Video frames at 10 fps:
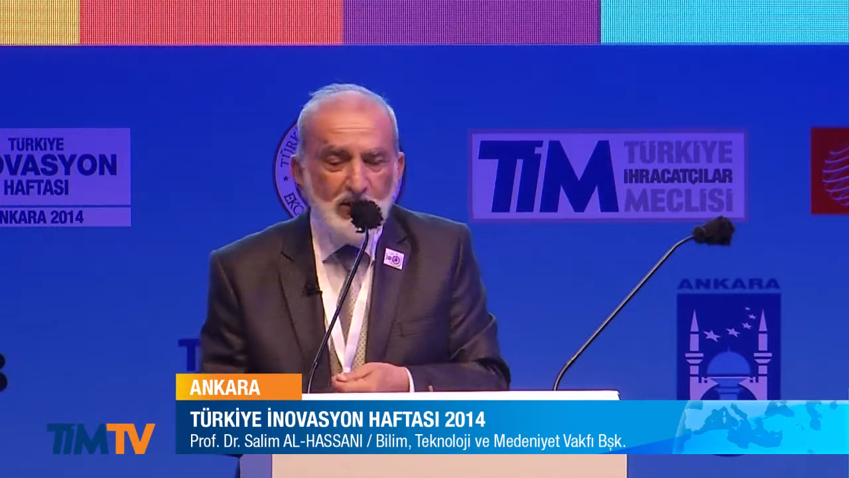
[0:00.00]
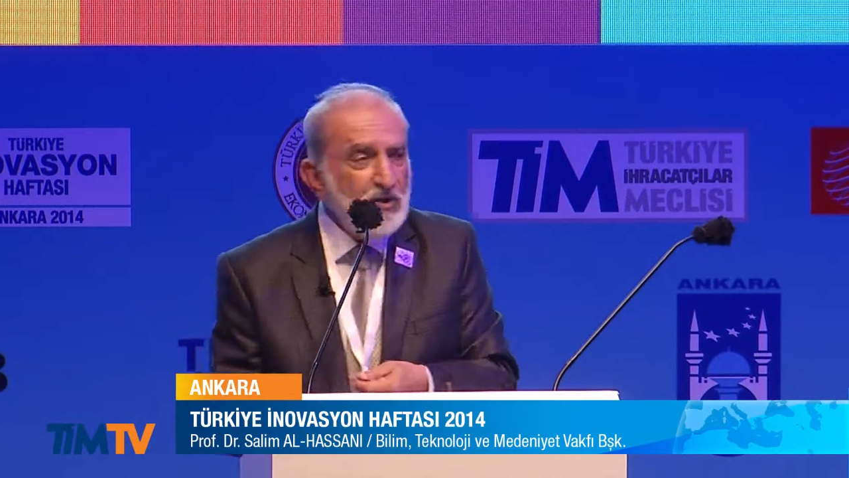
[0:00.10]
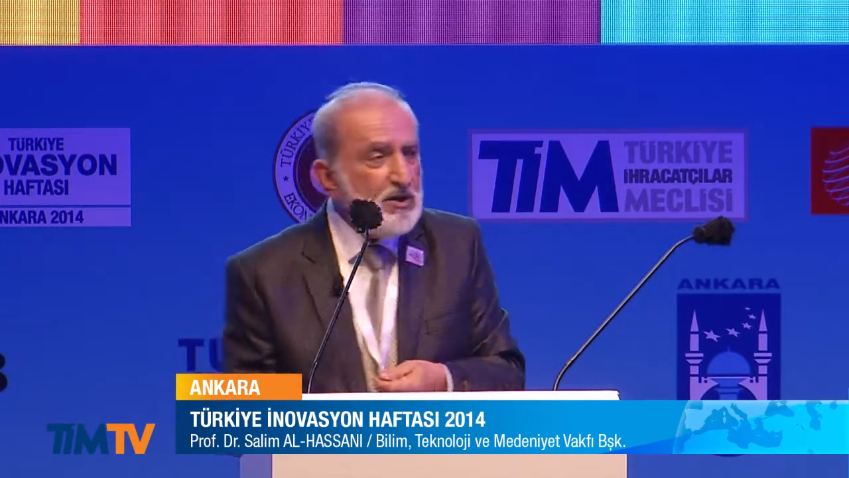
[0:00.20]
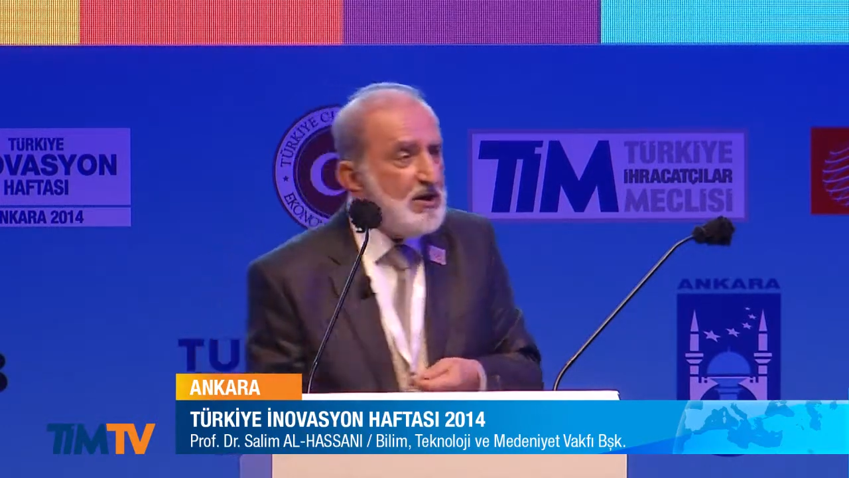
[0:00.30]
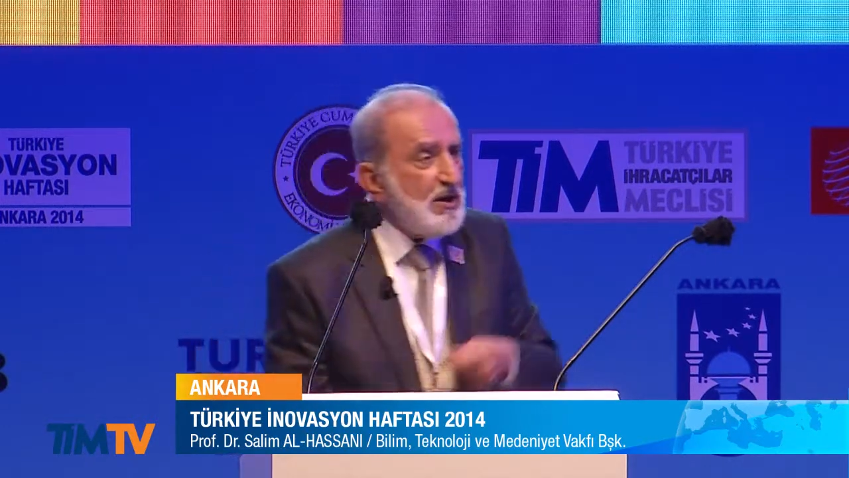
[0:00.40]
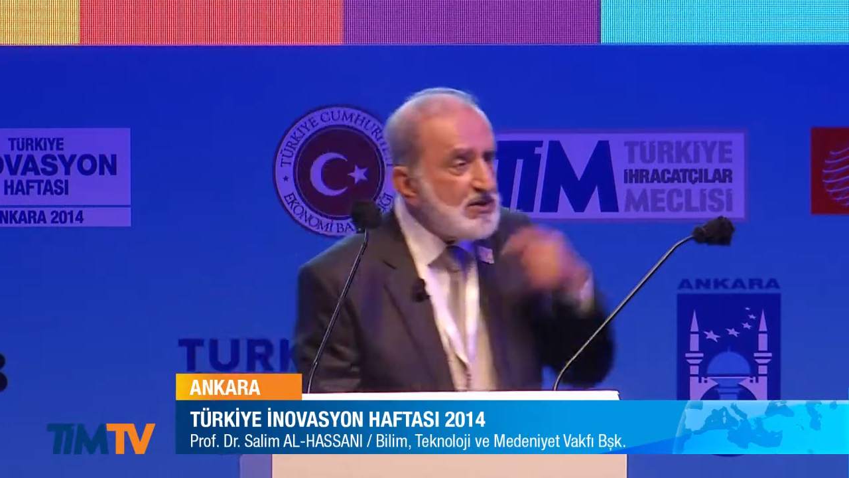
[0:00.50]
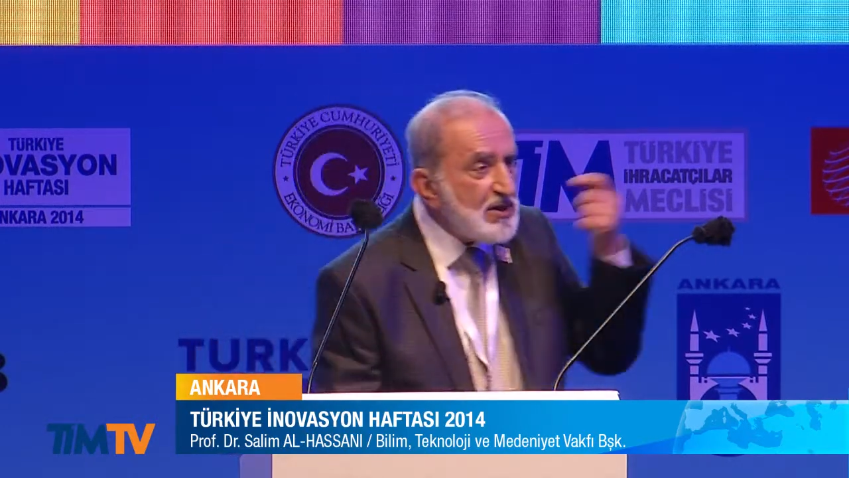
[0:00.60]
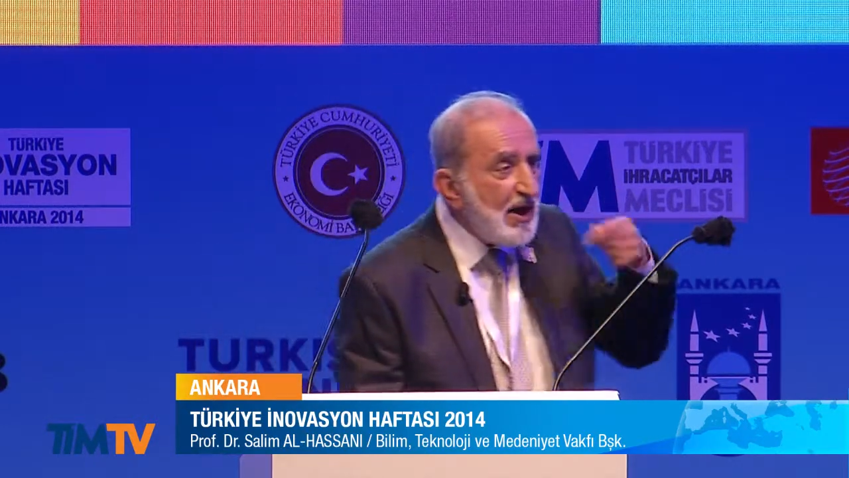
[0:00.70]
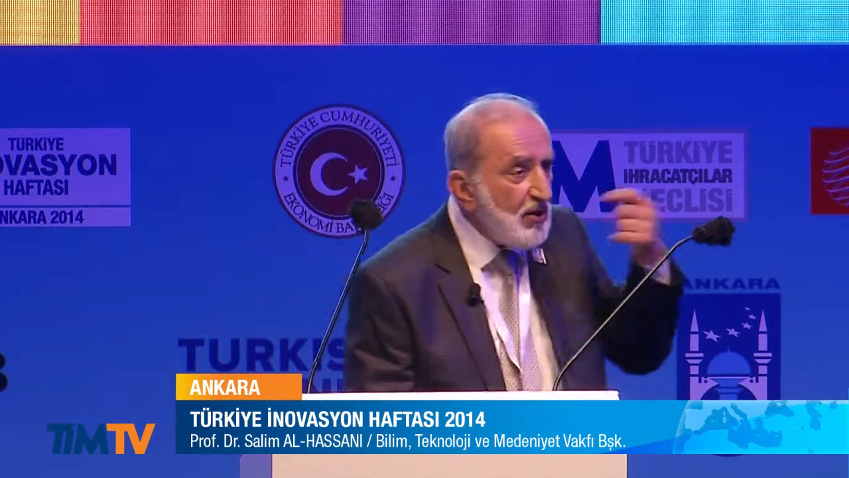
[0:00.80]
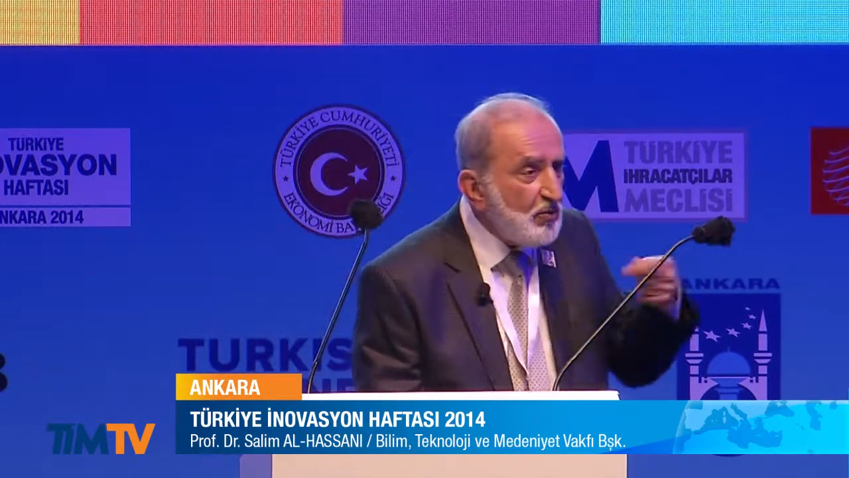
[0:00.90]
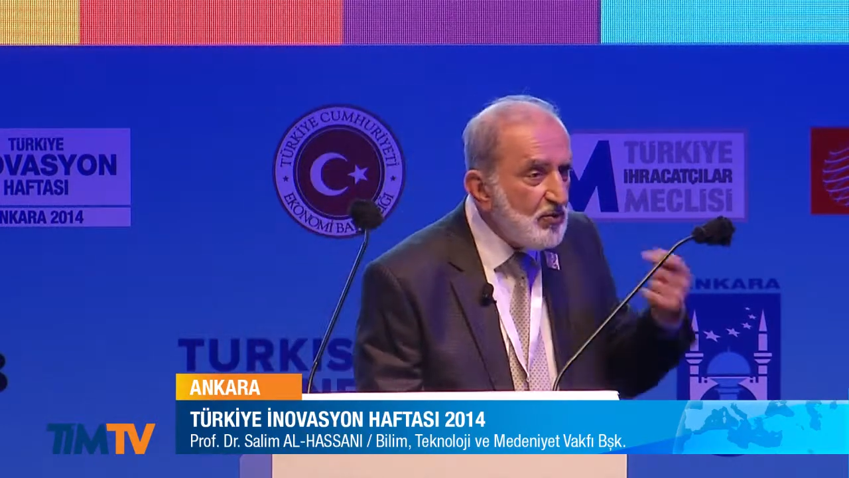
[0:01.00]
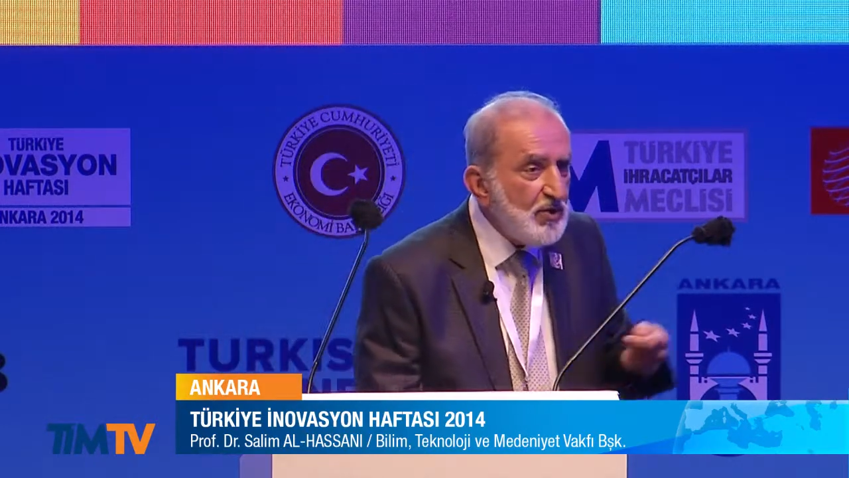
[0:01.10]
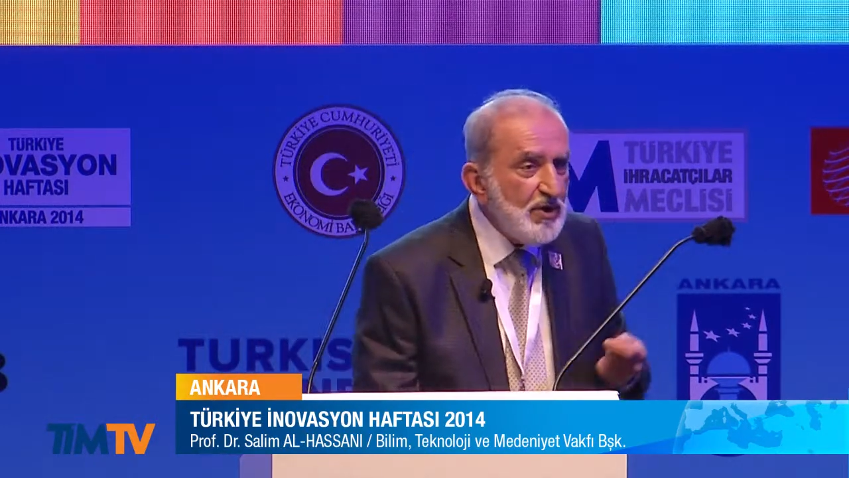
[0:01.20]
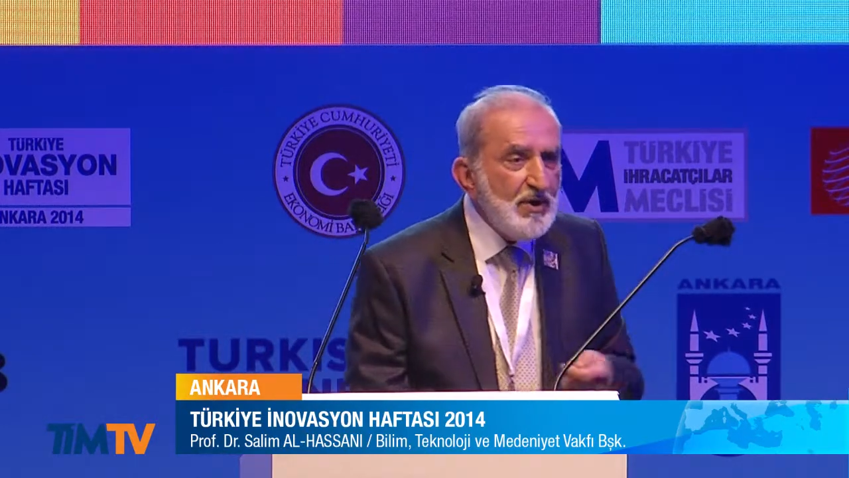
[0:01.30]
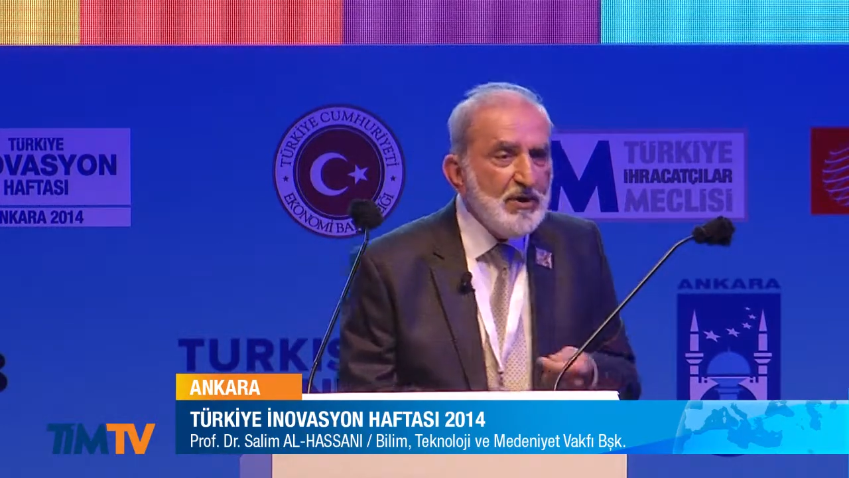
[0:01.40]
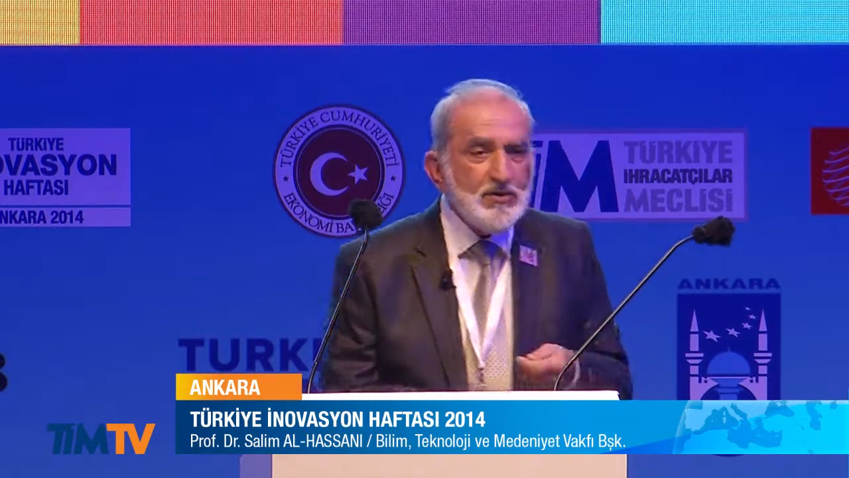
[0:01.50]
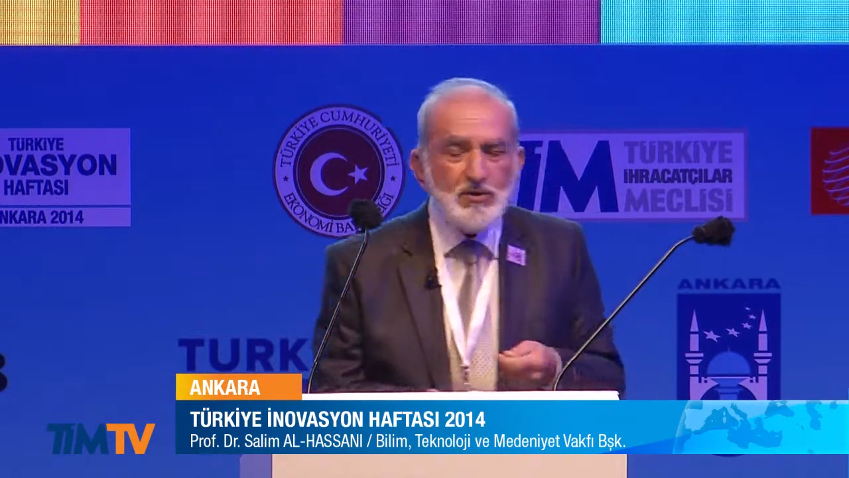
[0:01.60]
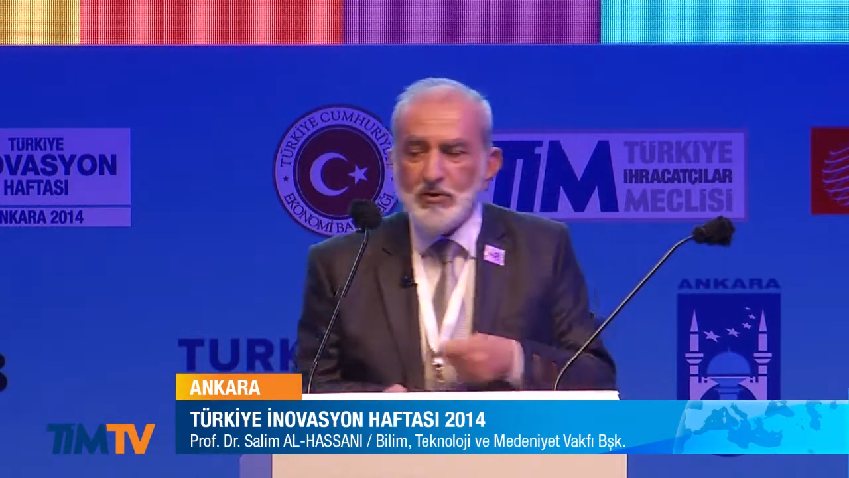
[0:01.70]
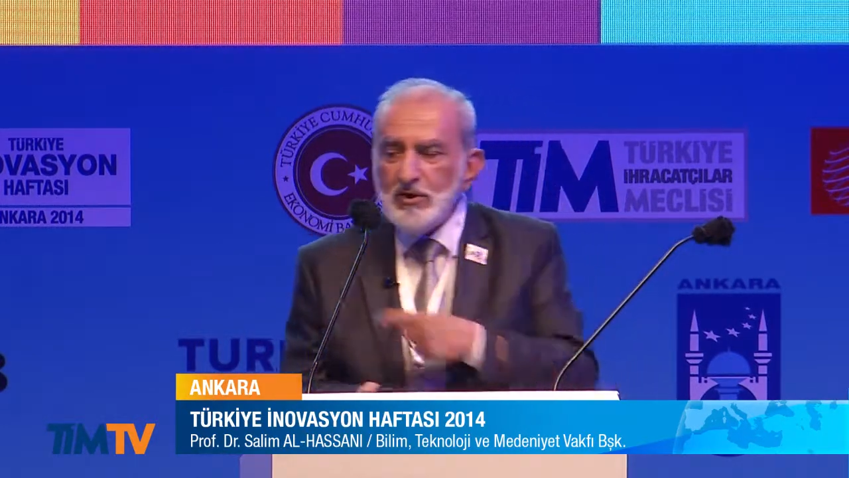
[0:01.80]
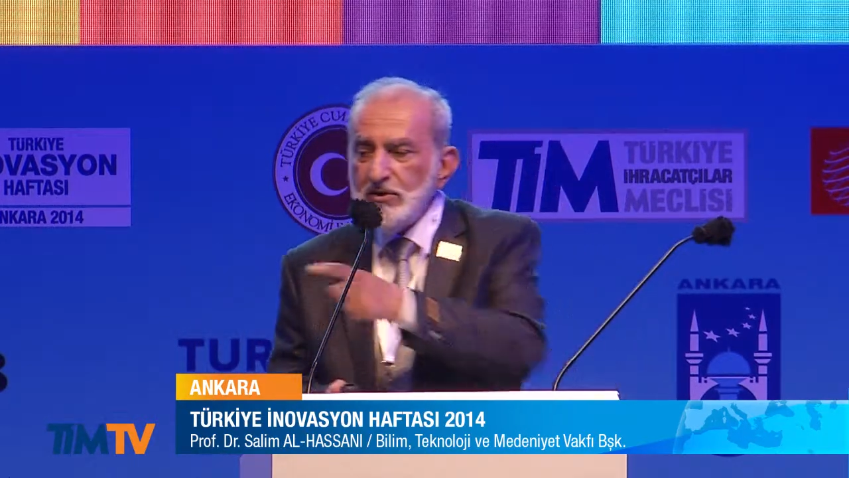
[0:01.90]
the sound
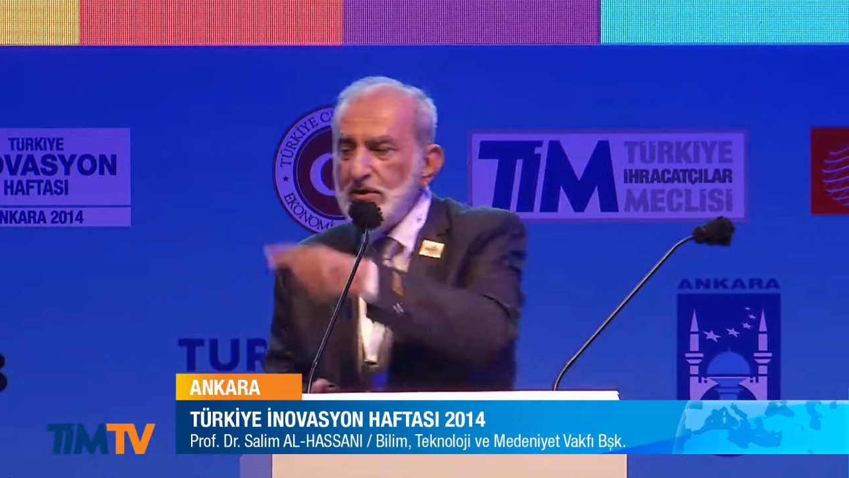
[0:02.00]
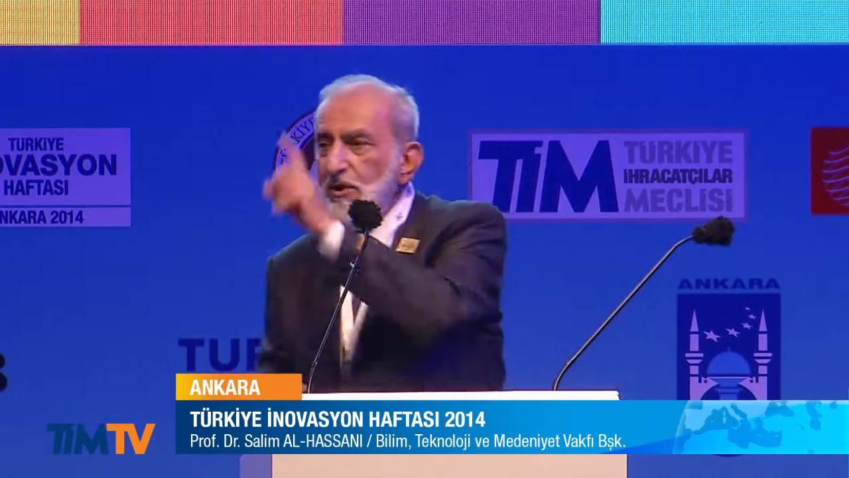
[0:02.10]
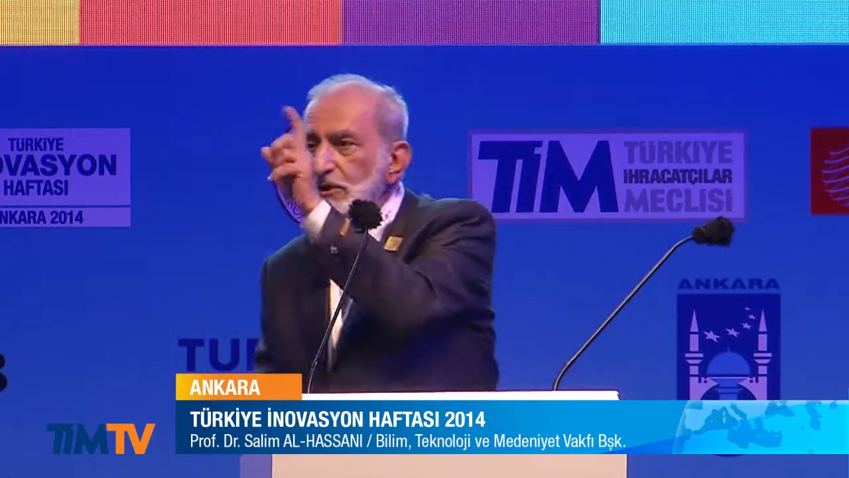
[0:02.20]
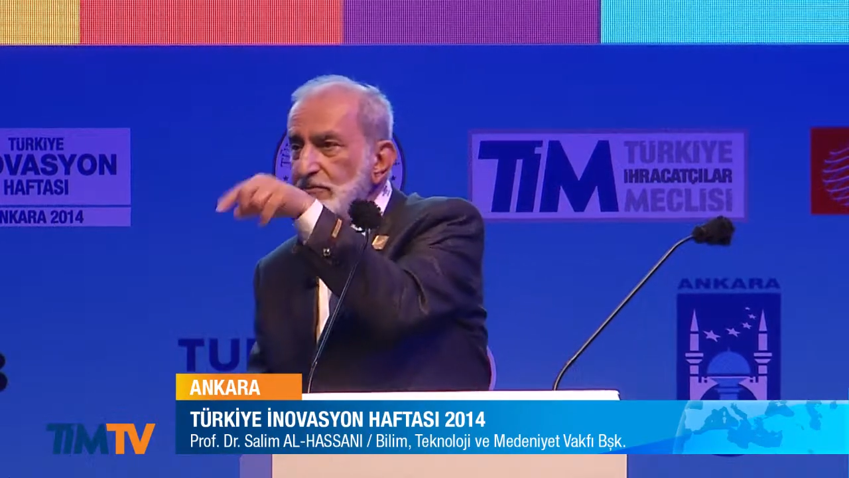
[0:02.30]
so that